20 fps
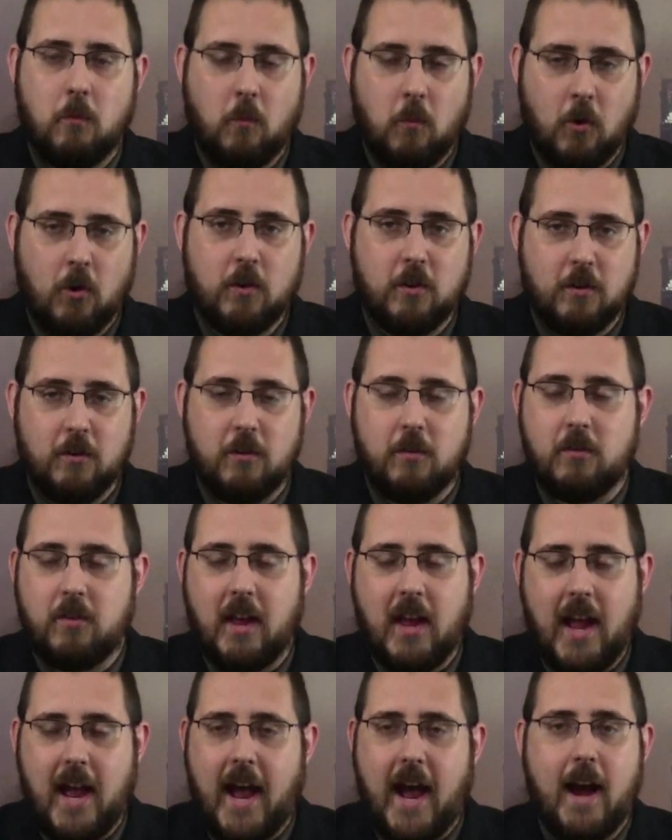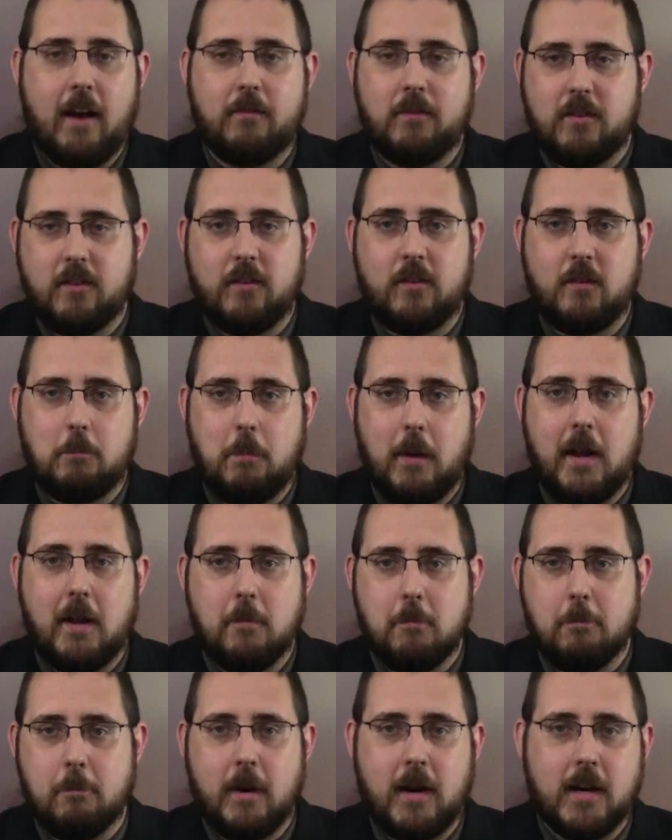workers have to
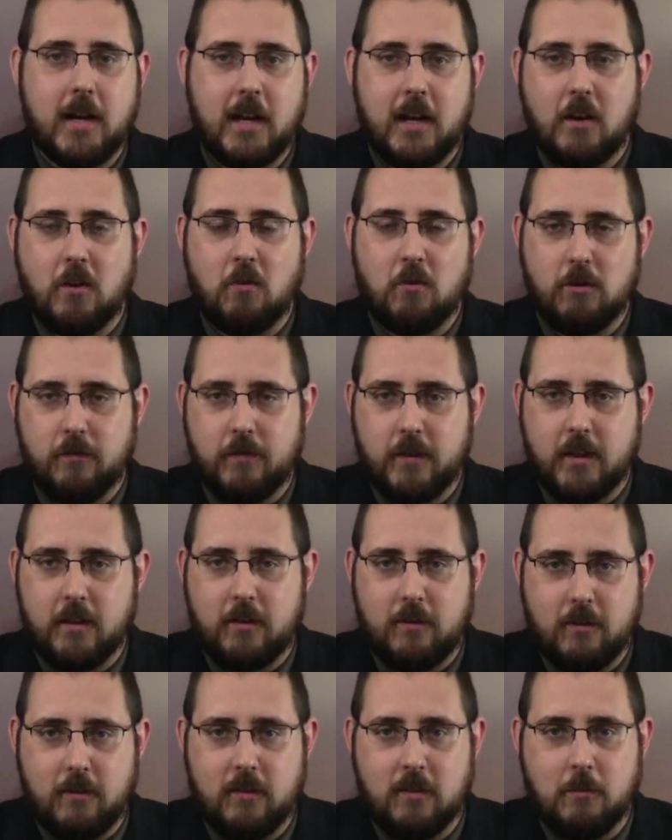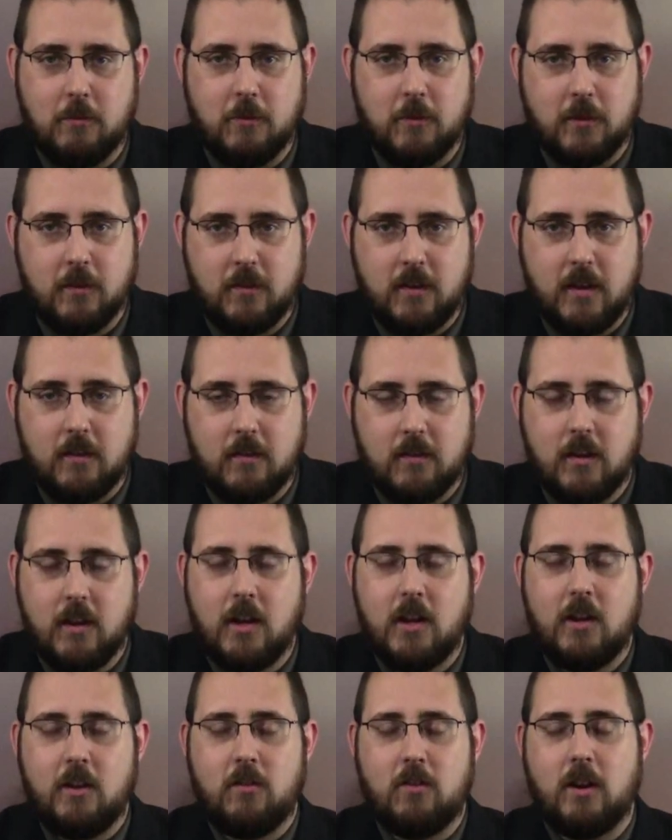spend money in order for the system to exist.
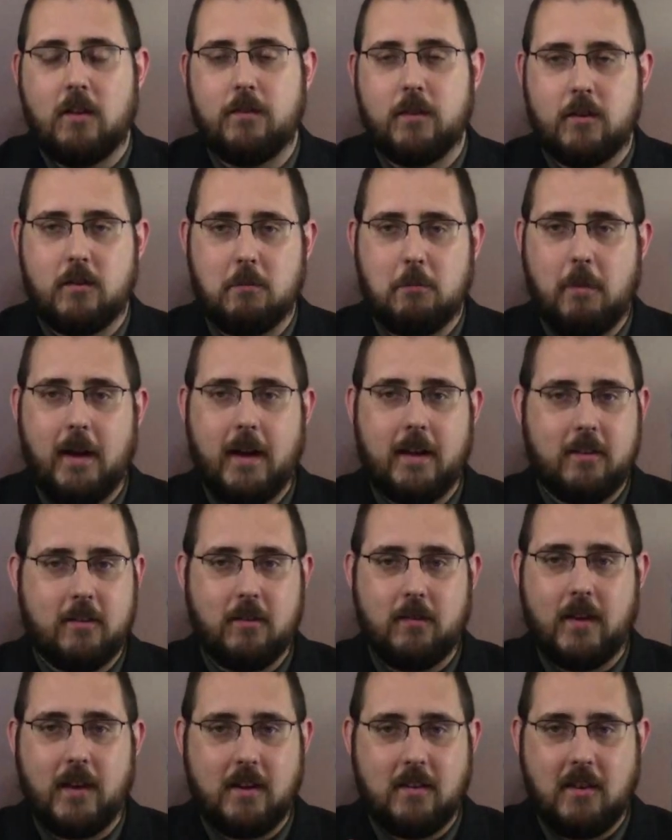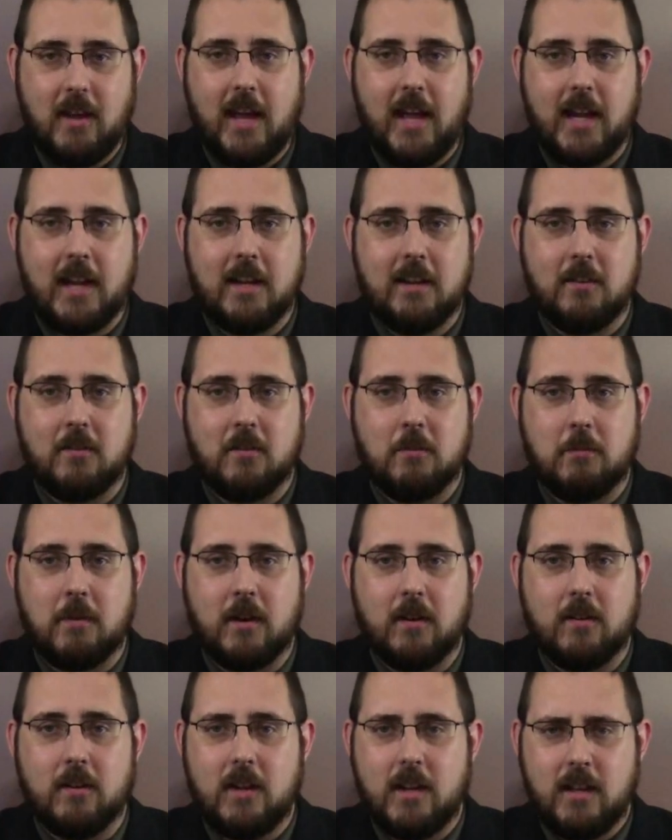So you have this massive antagonism
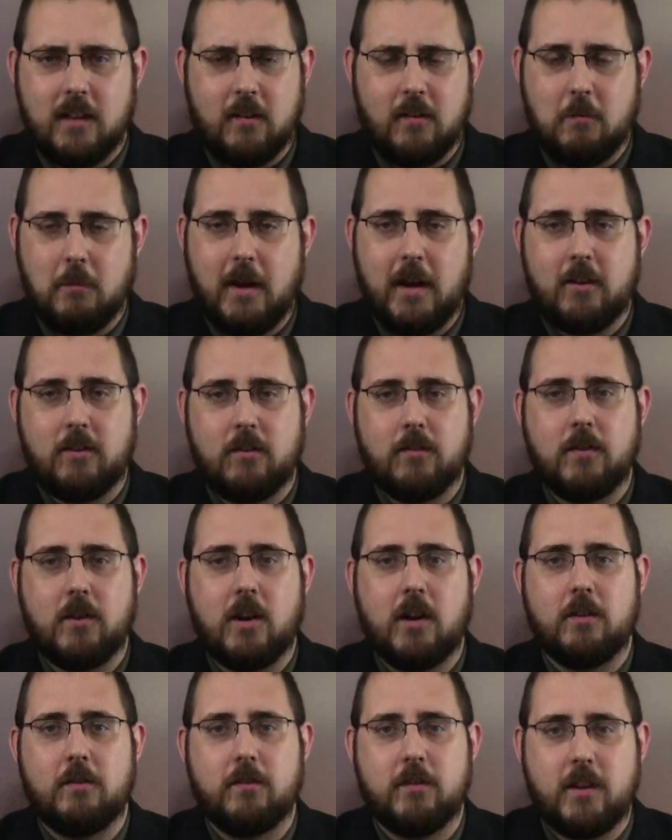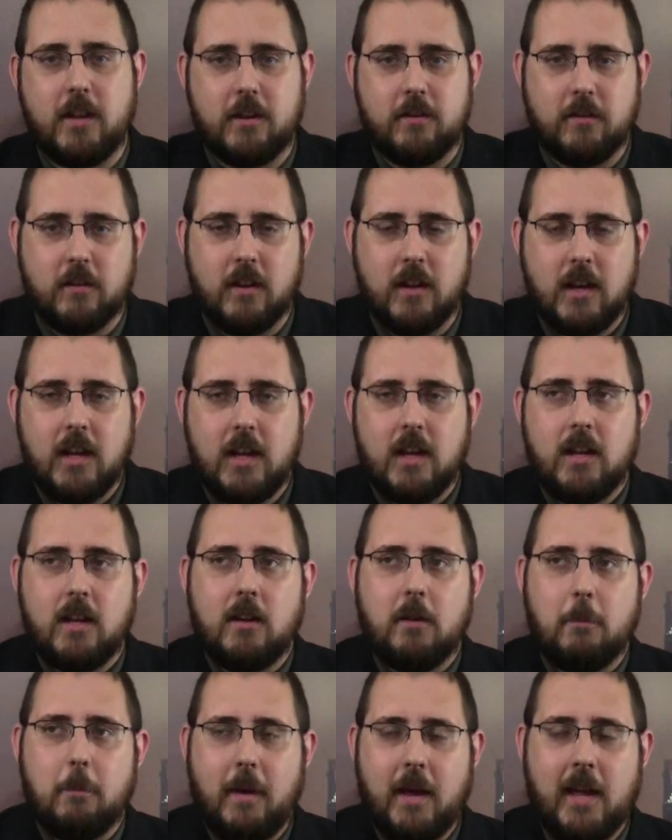there. This massive contradiction.
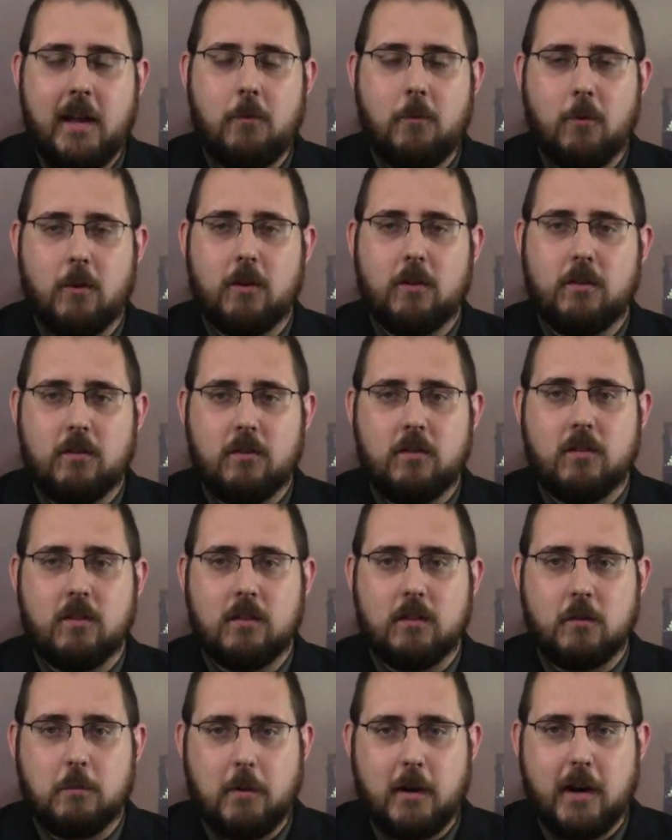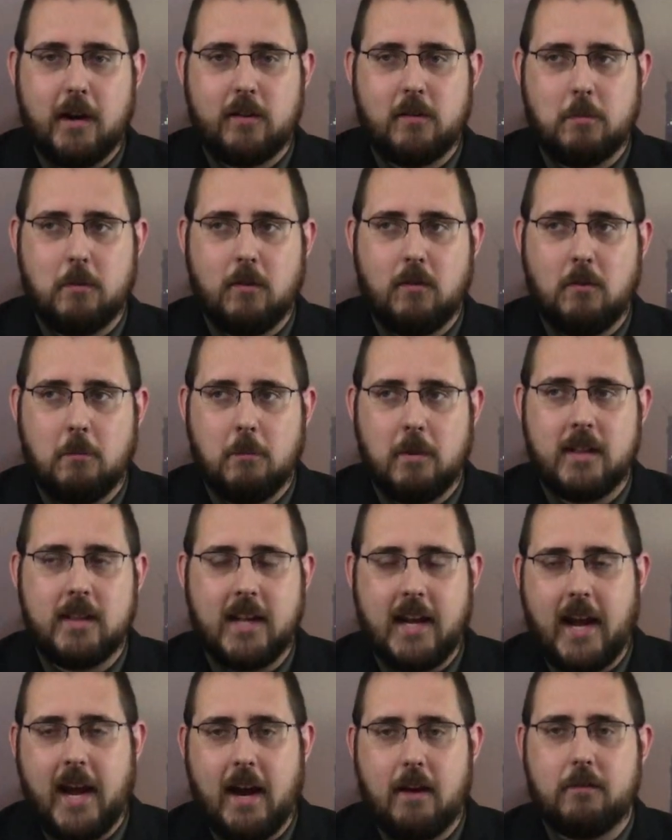Pay workers as little as possible, but
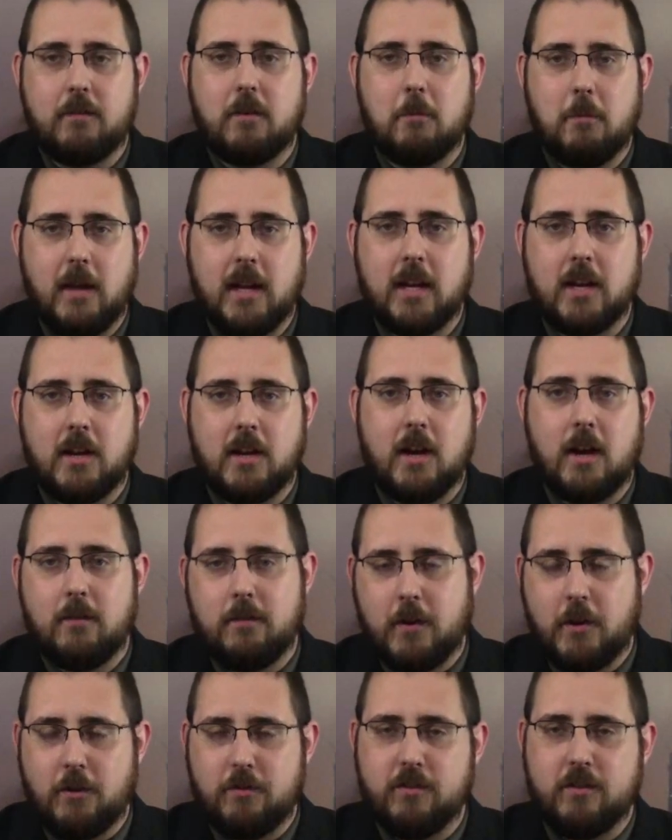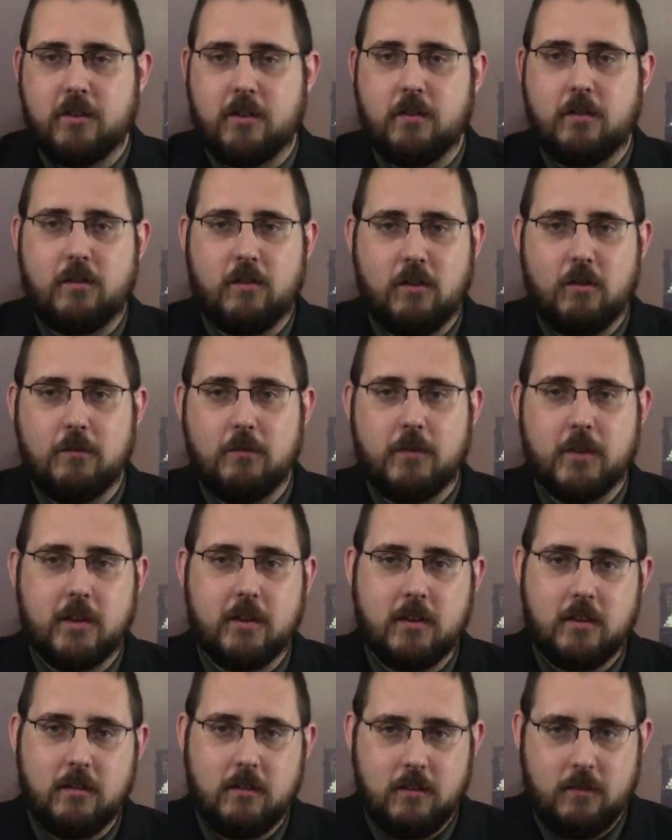they have to make enough in order to consume for
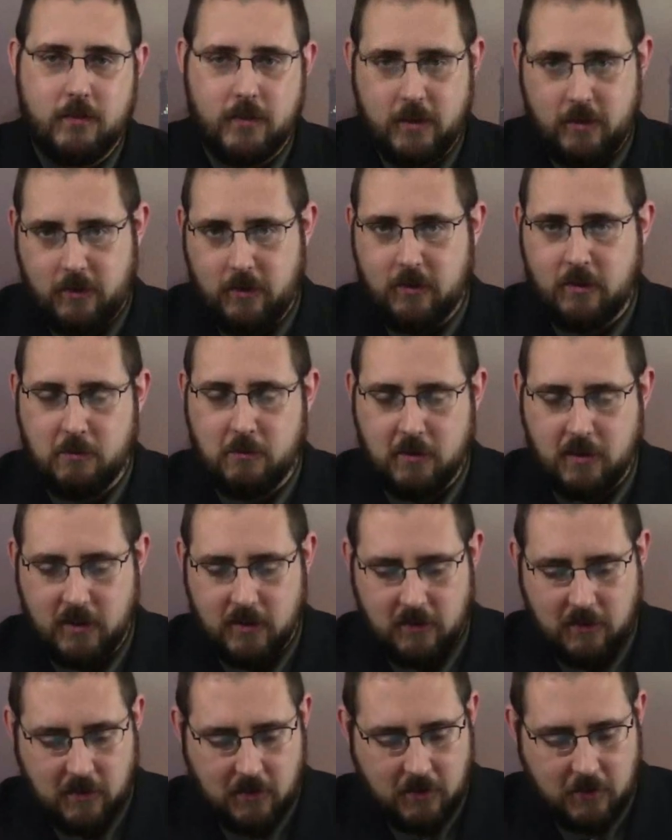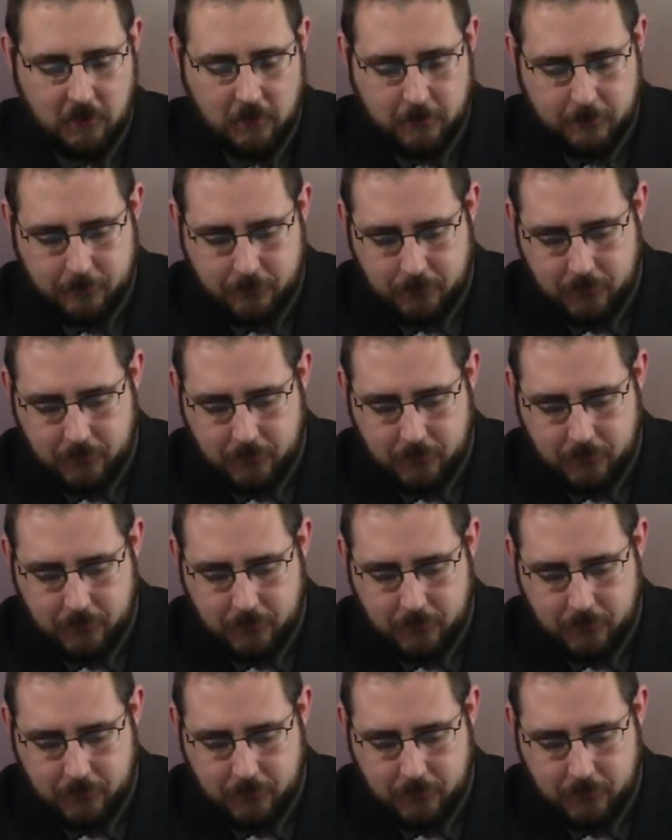the system to continue.